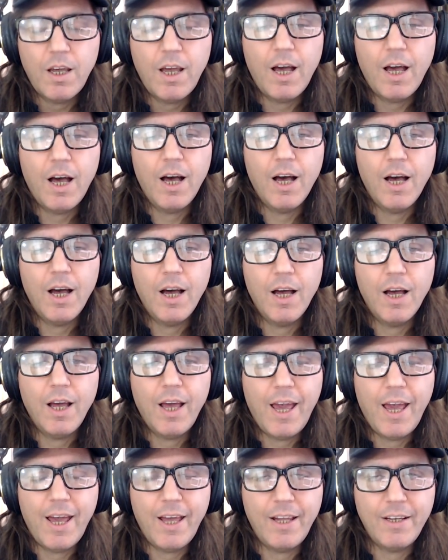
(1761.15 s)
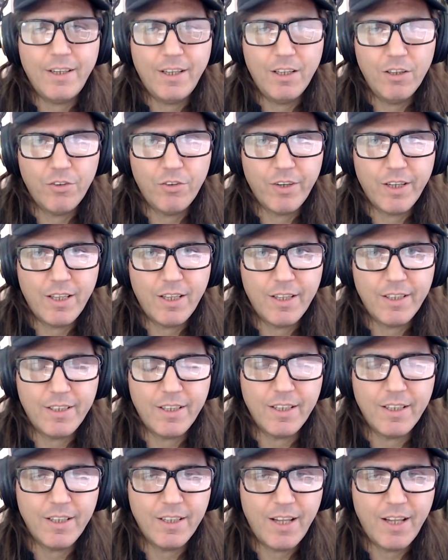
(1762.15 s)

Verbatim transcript: uh, and Hillary Clinton,